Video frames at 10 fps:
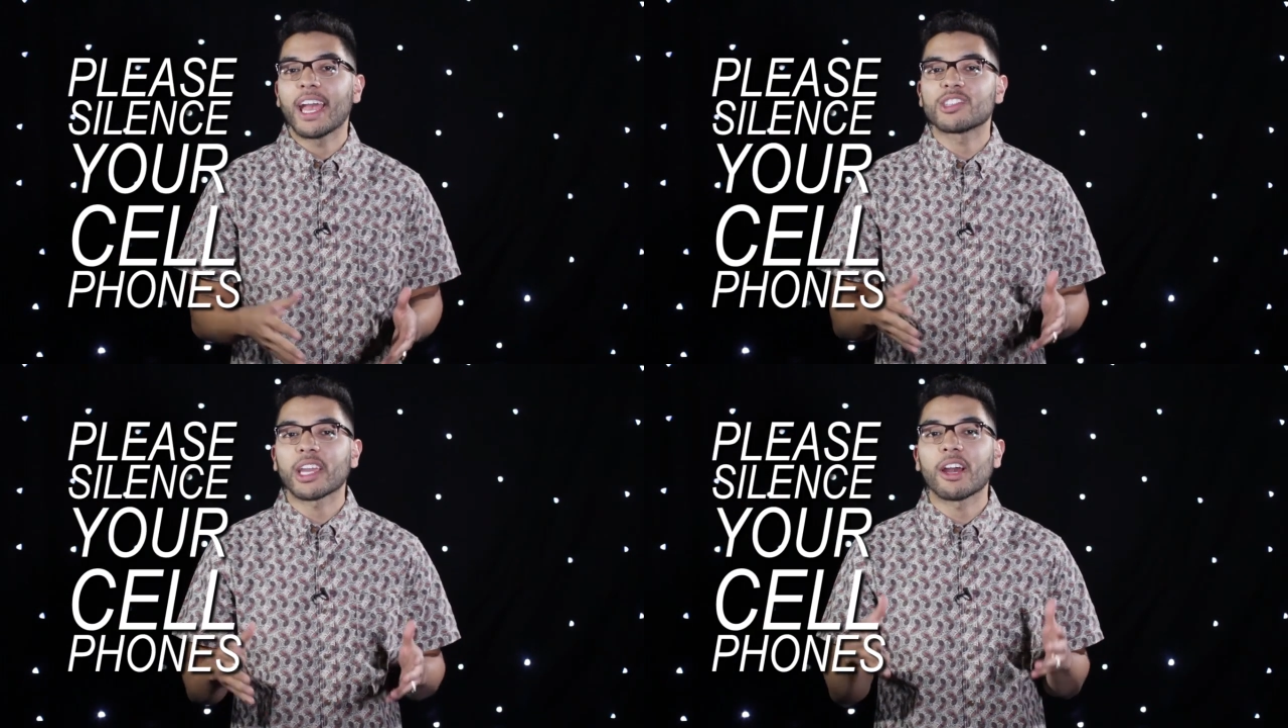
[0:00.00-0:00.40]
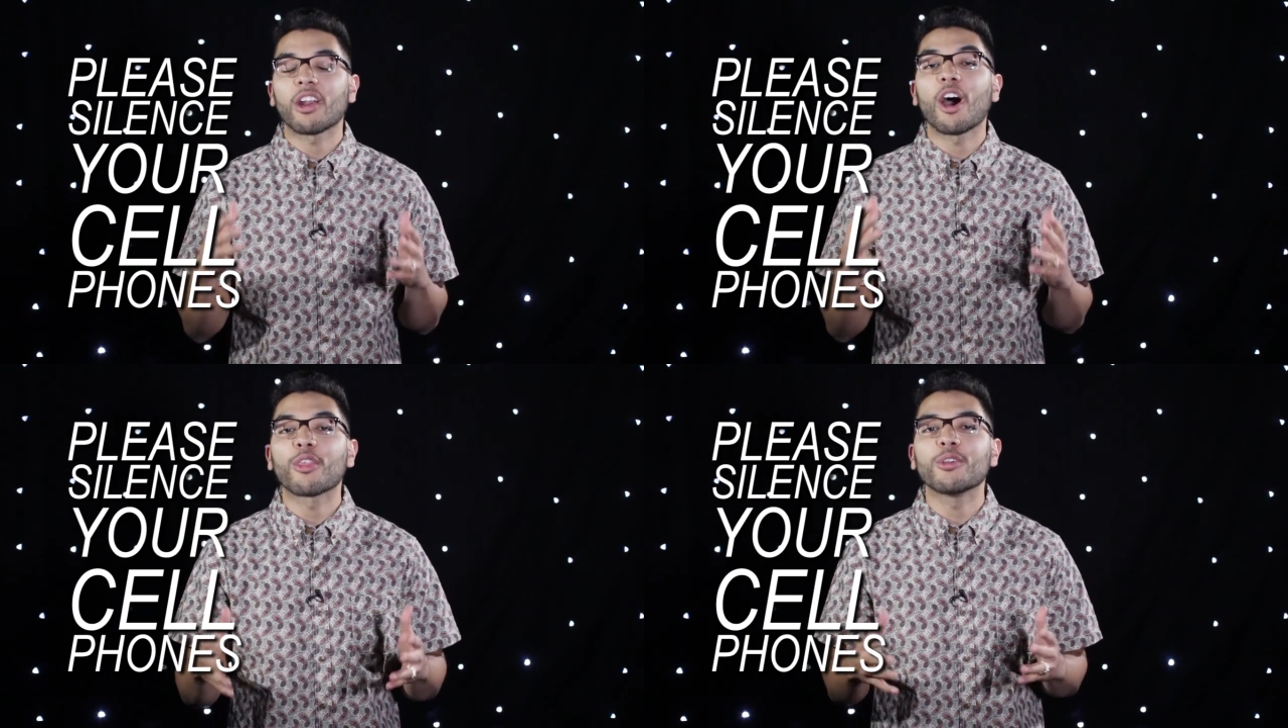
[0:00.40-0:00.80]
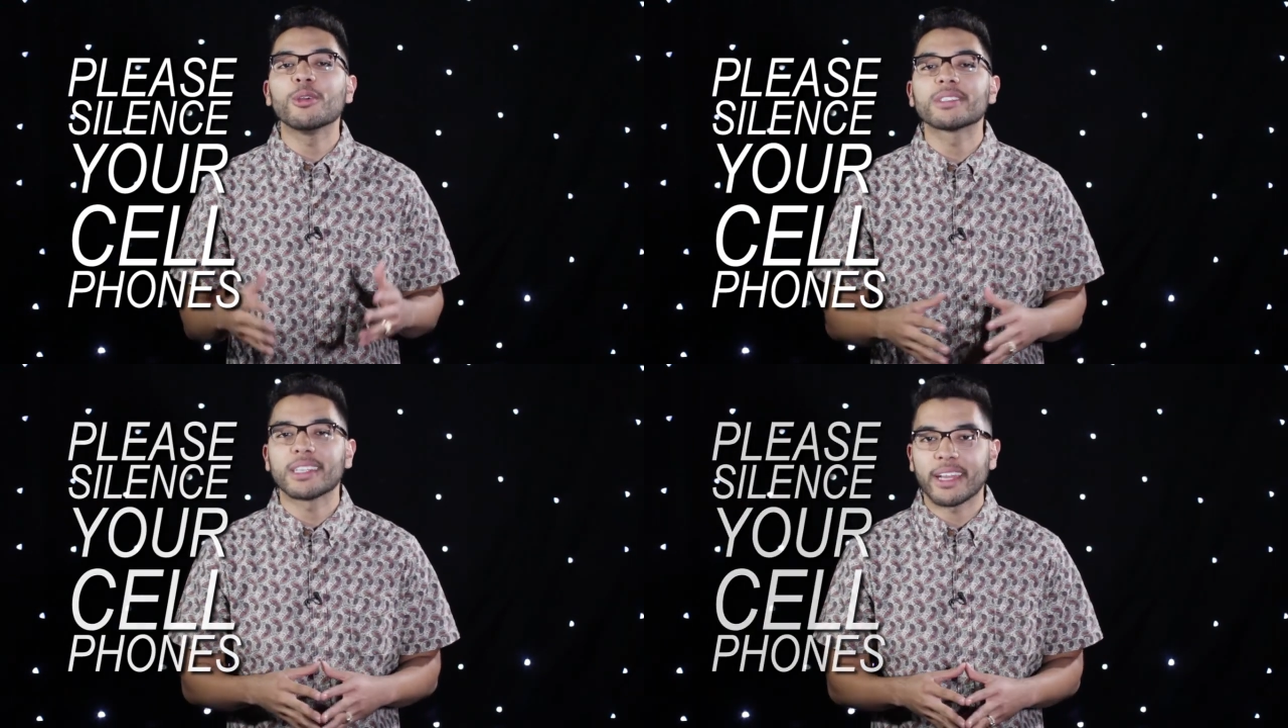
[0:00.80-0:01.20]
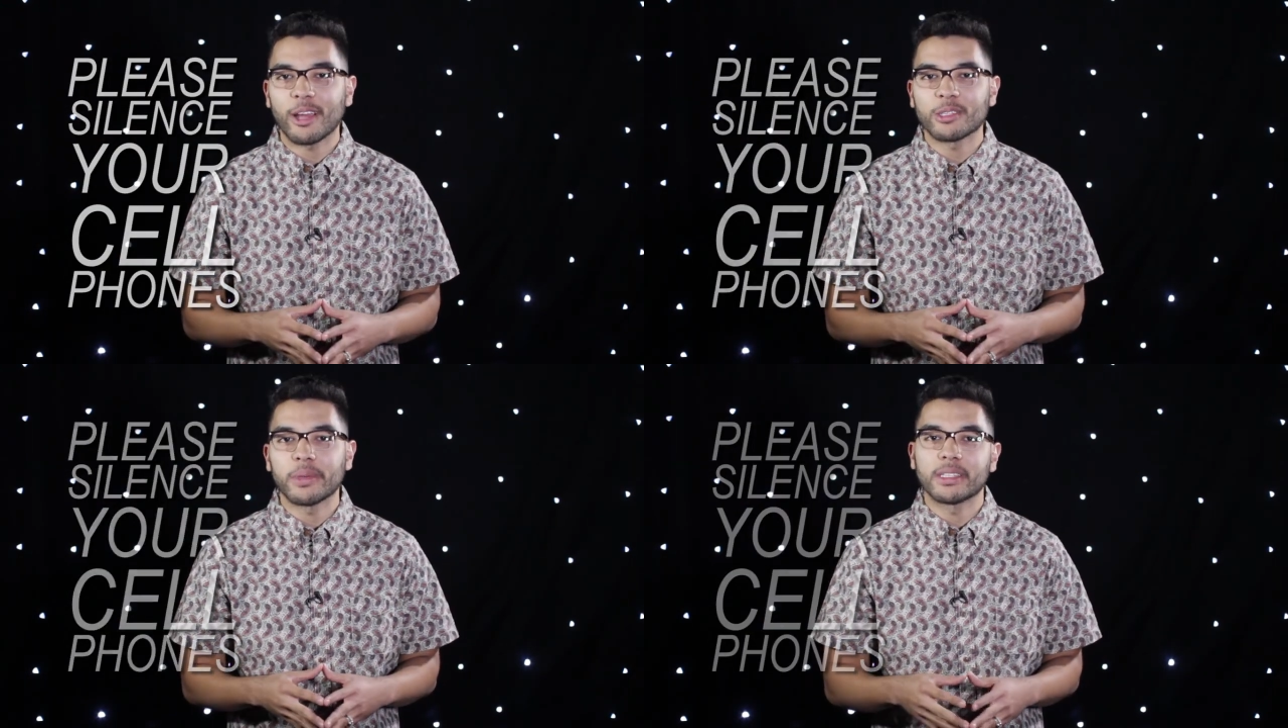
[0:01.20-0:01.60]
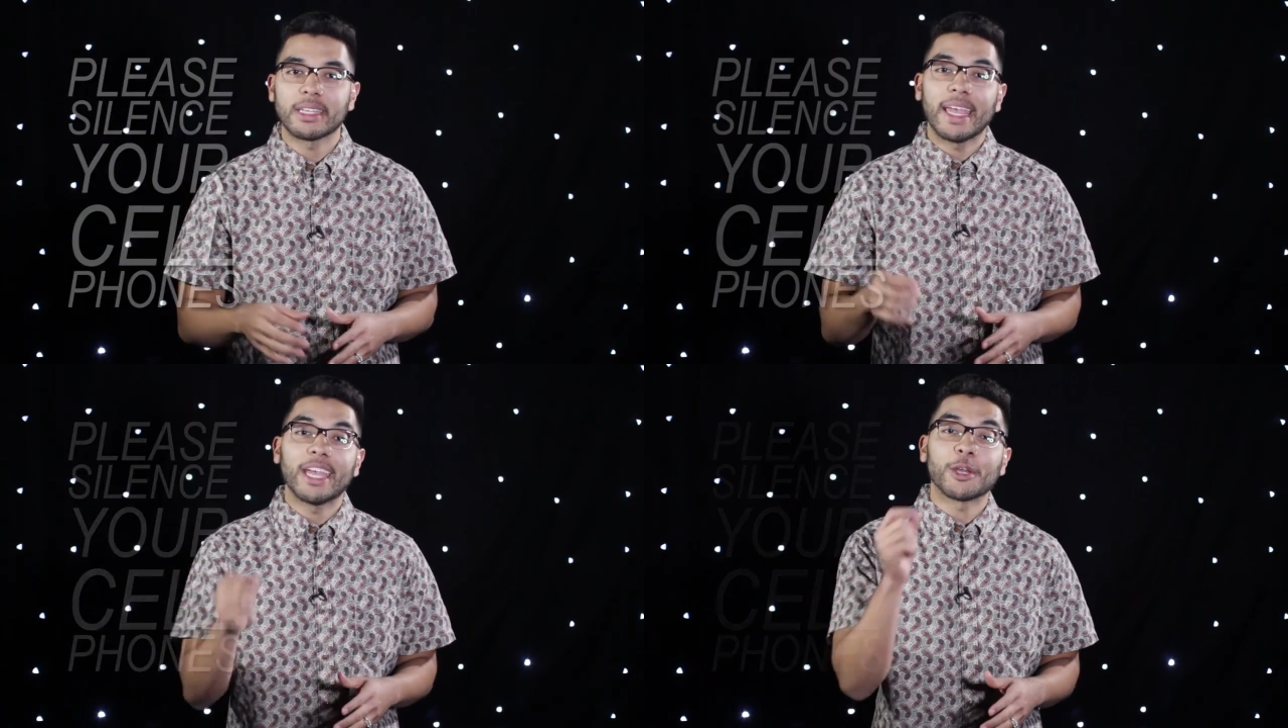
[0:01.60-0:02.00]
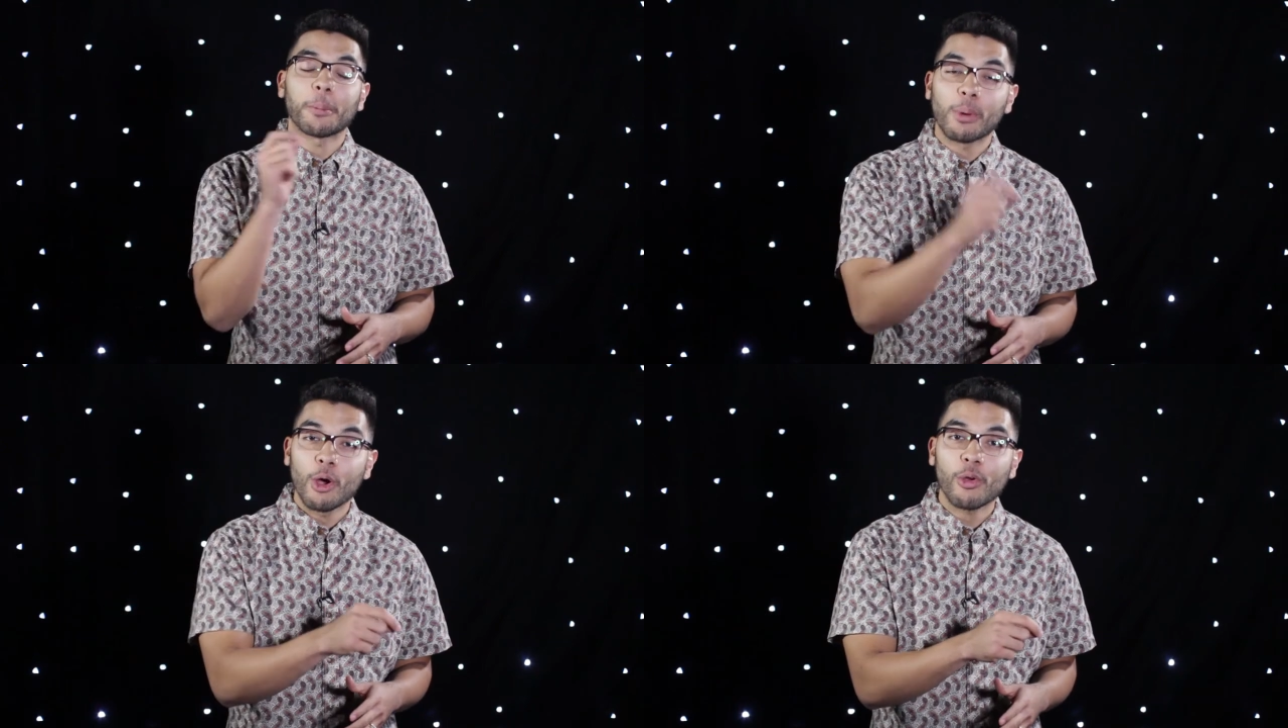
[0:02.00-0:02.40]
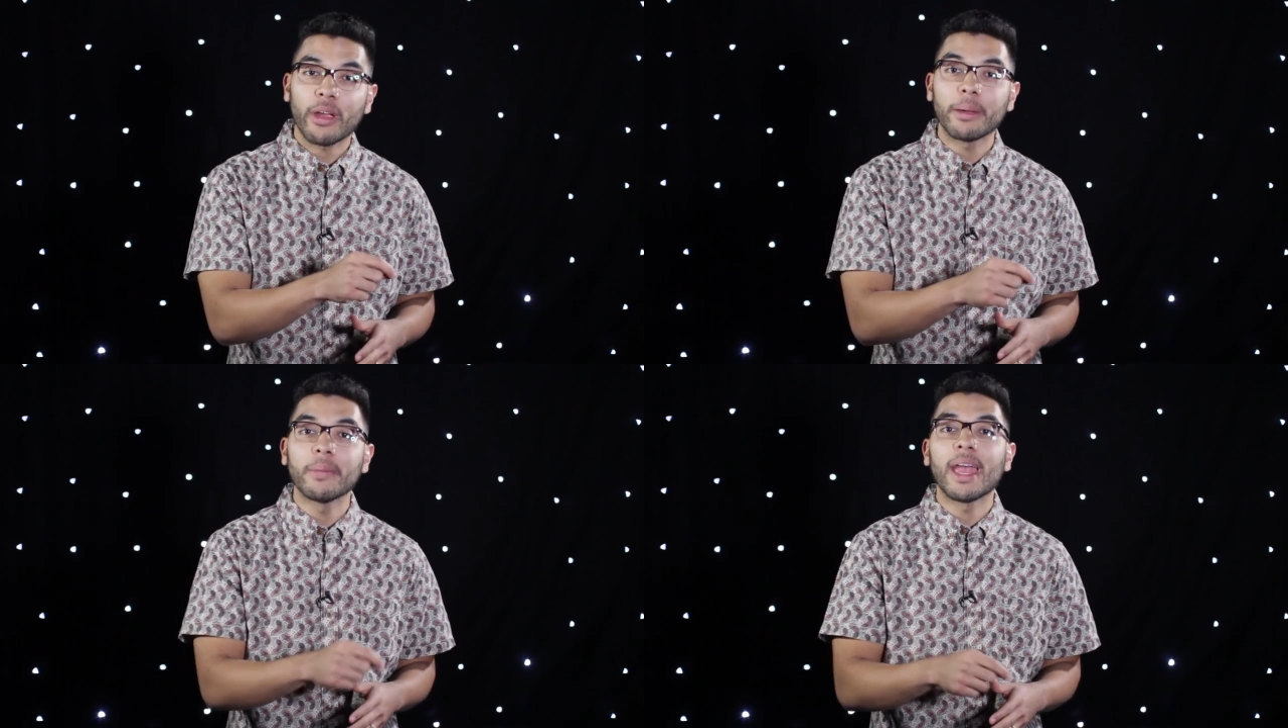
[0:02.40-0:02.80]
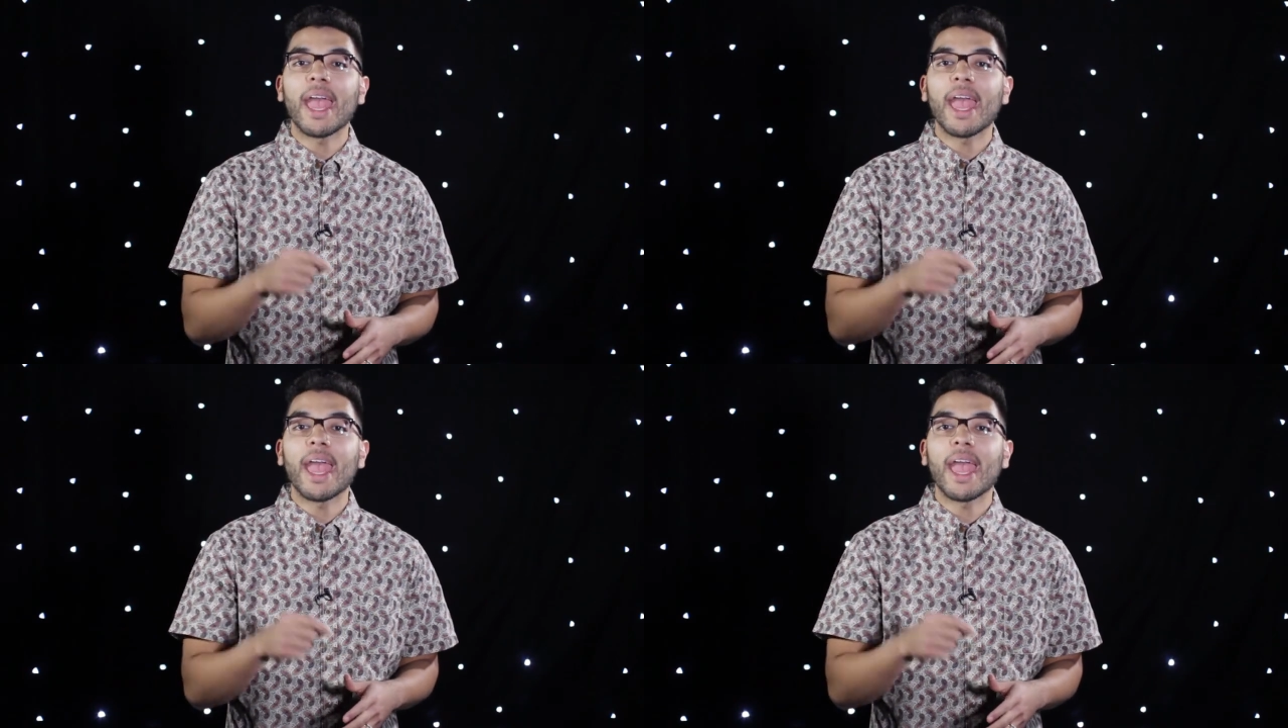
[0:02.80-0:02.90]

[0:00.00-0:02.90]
and check out other news and announcements in your program